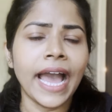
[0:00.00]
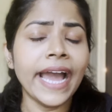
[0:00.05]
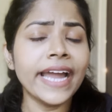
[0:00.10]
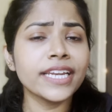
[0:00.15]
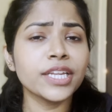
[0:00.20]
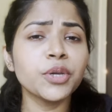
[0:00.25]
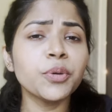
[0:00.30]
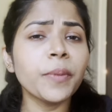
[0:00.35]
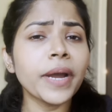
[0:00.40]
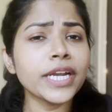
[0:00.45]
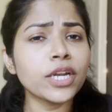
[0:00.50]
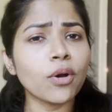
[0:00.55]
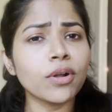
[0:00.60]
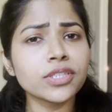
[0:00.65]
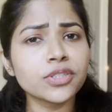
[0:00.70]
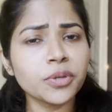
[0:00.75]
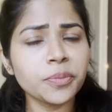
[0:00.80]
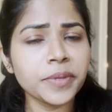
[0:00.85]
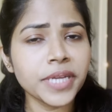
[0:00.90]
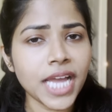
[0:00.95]
And you might
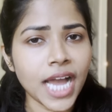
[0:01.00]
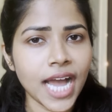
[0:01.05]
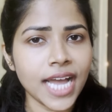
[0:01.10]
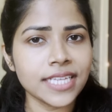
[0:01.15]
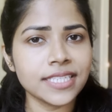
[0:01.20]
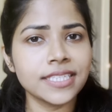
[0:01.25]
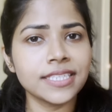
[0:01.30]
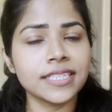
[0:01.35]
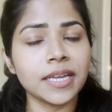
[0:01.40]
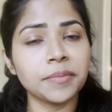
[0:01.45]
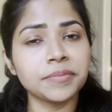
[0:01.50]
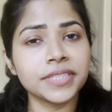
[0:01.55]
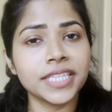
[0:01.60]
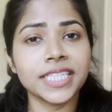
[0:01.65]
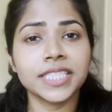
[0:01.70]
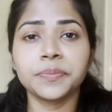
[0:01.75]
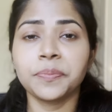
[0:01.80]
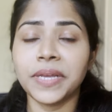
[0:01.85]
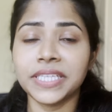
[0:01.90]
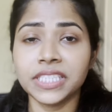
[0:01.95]
also be asked
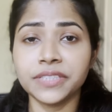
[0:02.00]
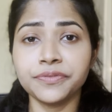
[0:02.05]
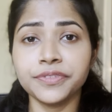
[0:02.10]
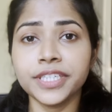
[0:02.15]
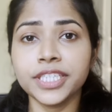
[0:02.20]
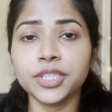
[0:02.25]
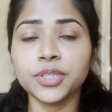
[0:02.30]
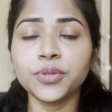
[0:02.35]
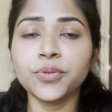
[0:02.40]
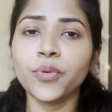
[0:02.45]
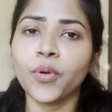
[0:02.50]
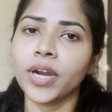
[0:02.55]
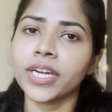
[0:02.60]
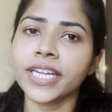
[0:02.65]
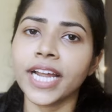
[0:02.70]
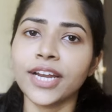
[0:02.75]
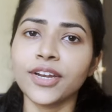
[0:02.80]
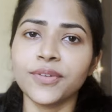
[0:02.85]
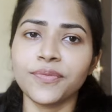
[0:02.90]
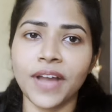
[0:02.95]
something specific to
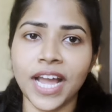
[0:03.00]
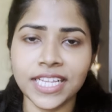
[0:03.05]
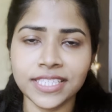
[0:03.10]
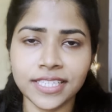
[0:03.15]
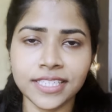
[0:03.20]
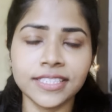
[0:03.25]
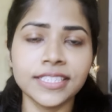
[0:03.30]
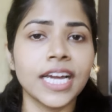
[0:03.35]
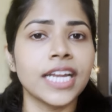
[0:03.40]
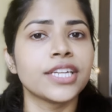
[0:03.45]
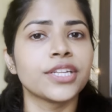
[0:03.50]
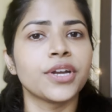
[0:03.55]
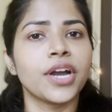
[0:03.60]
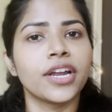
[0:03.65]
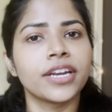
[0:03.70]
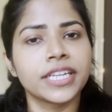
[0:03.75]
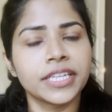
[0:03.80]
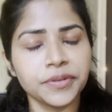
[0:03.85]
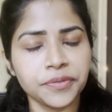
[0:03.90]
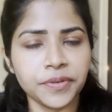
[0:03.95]
what kind of answers that you
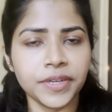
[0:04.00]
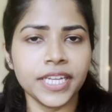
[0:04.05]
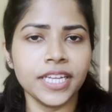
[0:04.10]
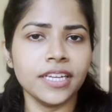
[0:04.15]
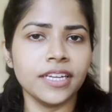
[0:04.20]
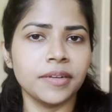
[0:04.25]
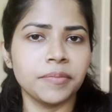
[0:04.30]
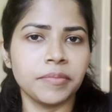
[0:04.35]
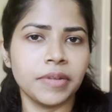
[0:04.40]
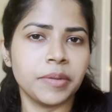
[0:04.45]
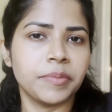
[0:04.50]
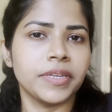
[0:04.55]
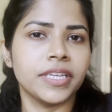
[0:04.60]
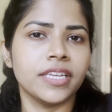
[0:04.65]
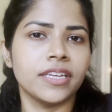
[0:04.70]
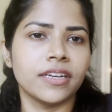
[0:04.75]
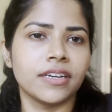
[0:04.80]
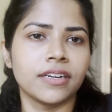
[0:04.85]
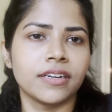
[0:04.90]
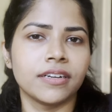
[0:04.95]
are giving,
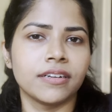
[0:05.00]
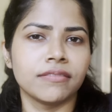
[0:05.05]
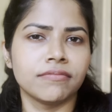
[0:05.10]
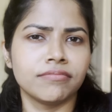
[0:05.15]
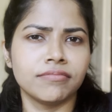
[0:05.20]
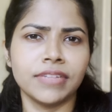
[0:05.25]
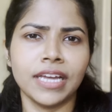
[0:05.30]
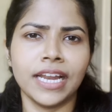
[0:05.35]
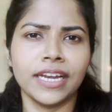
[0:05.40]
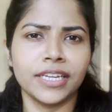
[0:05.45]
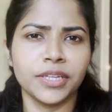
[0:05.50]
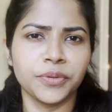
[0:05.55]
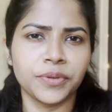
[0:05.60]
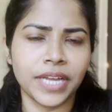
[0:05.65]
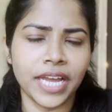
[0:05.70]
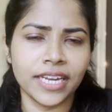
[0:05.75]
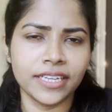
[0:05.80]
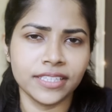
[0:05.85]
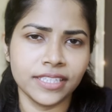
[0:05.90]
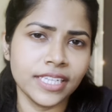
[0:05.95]
maybe uh, that you
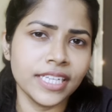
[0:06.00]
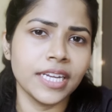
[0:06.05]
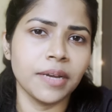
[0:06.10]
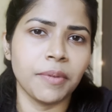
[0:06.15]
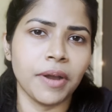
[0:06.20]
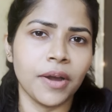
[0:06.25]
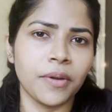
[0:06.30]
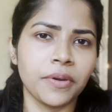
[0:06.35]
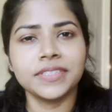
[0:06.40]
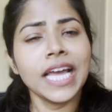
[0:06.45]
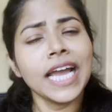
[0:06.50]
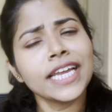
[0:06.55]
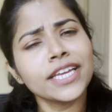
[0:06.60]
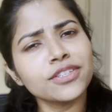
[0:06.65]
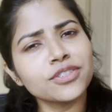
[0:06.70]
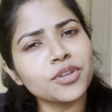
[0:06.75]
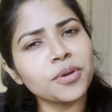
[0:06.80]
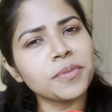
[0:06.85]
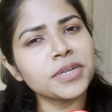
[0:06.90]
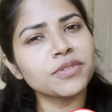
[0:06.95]
can think about.
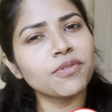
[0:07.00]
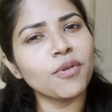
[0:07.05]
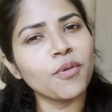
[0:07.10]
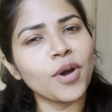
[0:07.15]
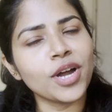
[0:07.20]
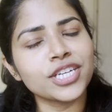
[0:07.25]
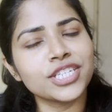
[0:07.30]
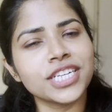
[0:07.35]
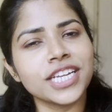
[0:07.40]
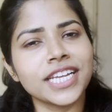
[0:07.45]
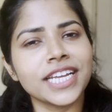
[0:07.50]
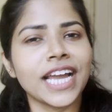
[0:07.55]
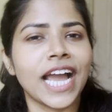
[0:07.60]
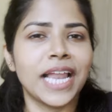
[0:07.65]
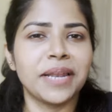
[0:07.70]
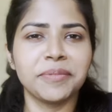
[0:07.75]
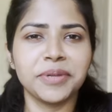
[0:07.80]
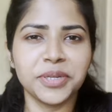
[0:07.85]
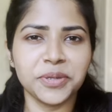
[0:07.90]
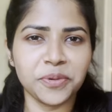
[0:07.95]
Thank you so much for watching.
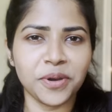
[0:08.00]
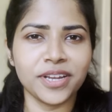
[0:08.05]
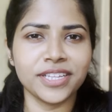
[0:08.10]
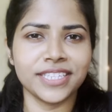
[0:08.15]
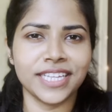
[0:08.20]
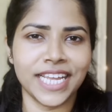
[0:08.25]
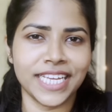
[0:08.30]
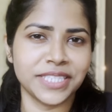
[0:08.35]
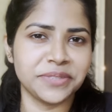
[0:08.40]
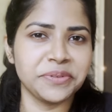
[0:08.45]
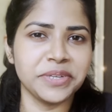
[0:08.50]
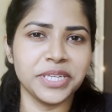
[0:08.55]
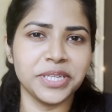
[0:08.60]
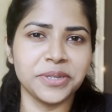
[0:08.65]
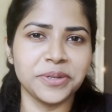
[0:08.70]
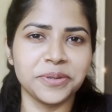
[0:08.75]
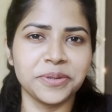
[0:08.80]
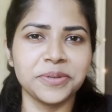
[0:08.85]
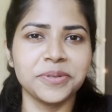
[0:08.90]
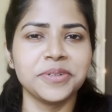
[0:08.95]
I'll meet you all in the next
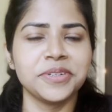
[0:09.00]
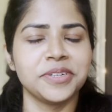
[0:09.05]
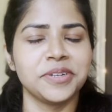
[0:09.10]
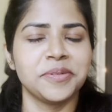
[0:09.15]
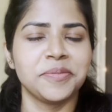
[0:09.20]
video.